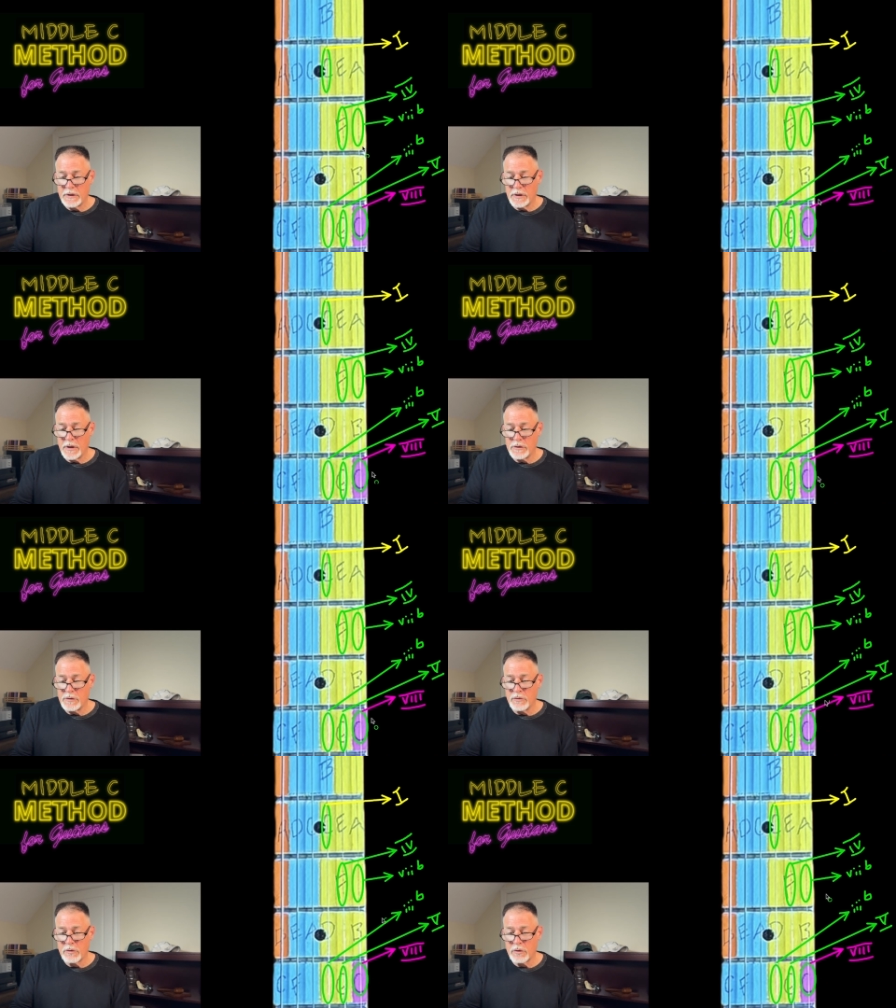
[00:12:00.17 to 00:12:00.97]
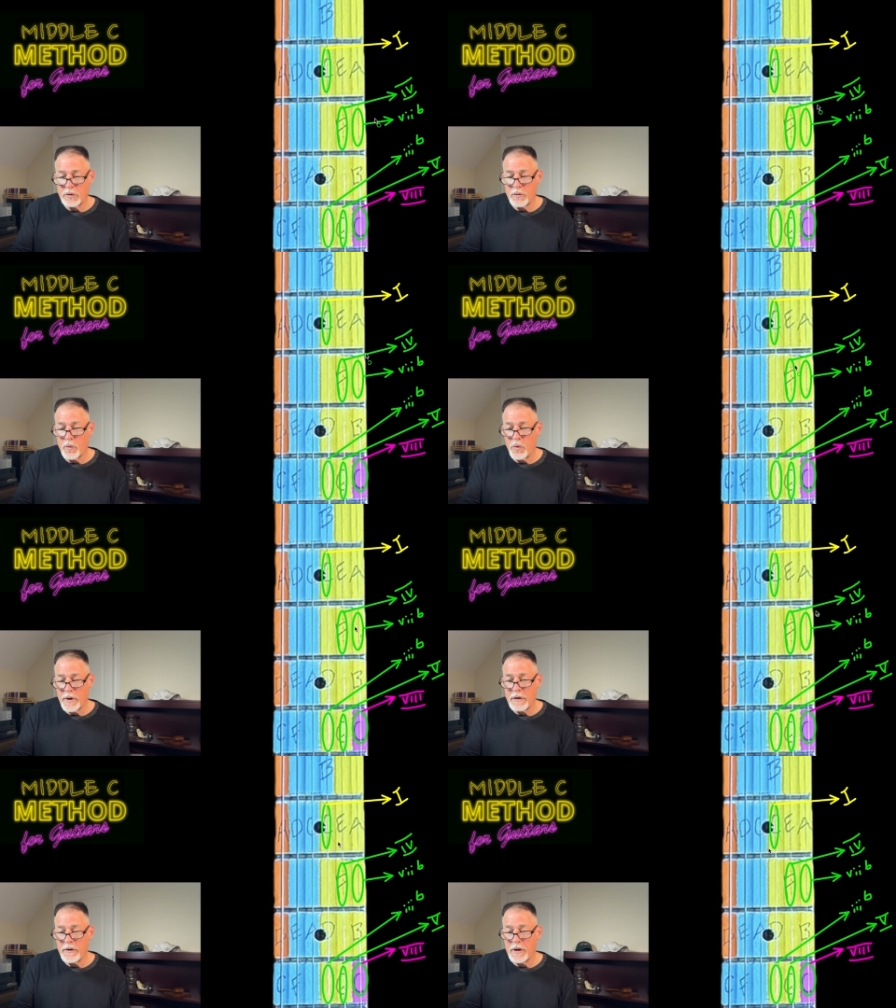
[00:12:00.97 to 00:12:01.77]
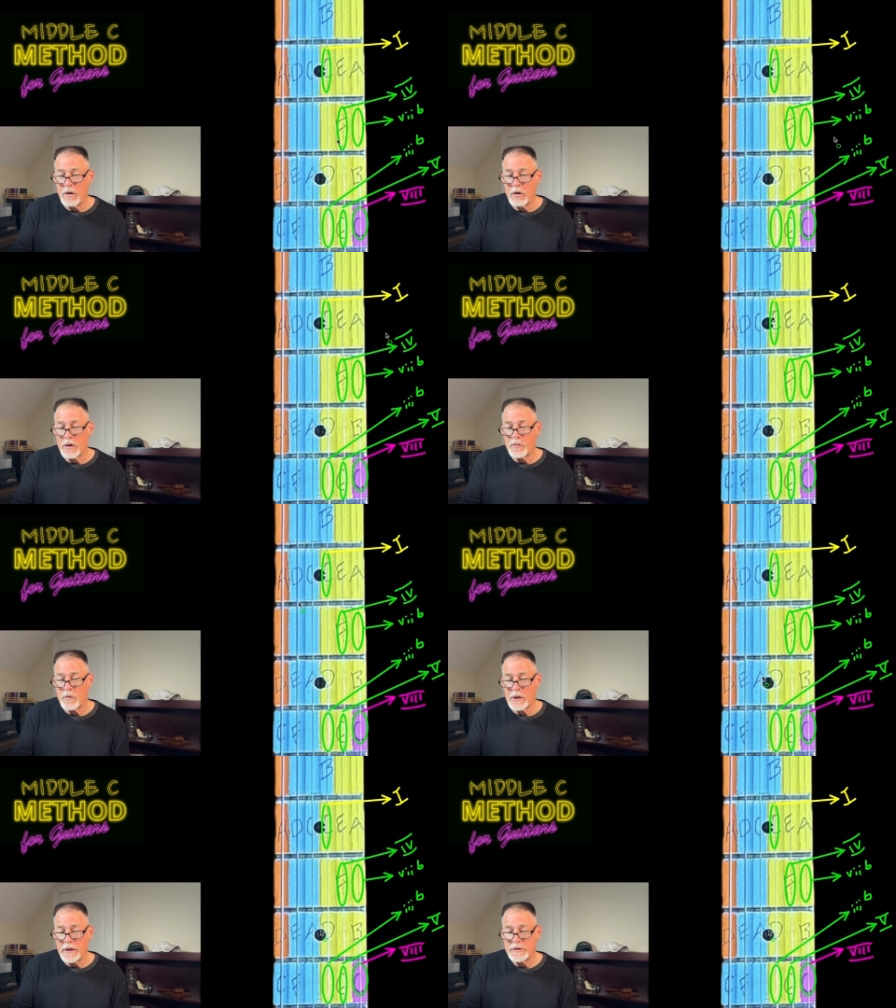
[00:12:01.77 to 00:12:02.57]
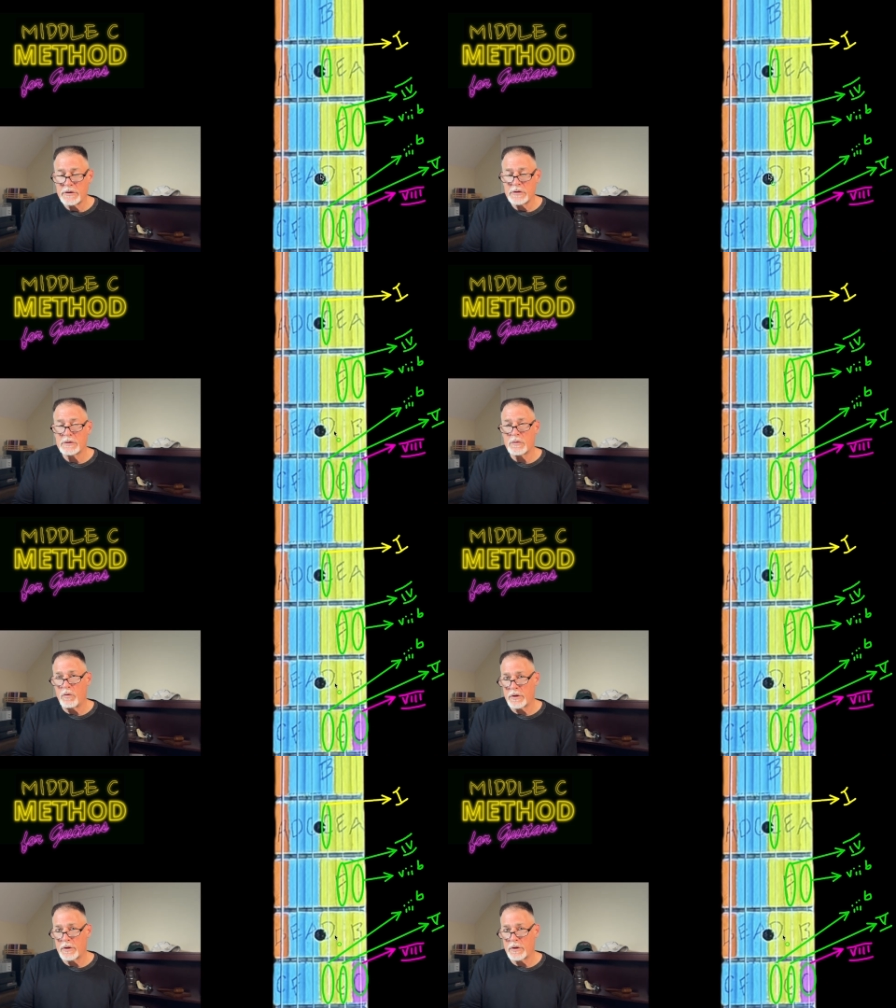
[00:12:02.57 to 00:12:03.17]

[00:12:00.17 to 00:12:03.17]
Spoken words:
and you learn where they are in relation to one